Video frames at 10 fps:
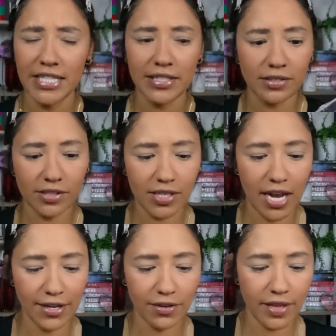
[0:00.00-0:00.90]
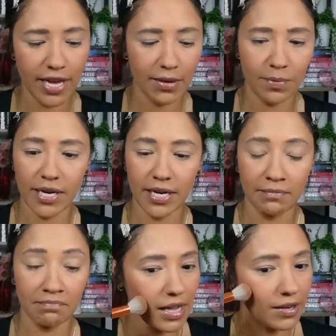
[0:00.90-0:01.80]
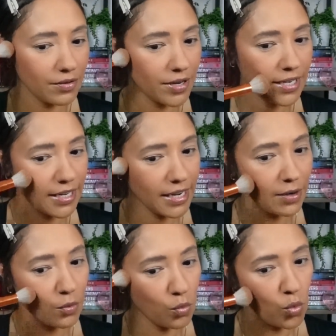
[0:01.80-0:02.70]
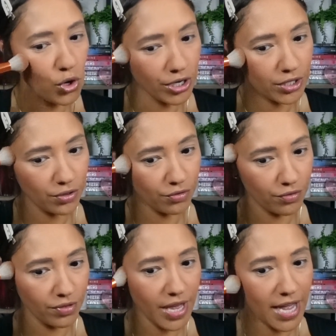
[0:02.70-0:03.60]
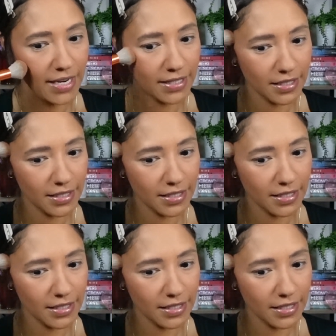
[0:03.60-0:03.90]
little sign on there, but I already worked through that.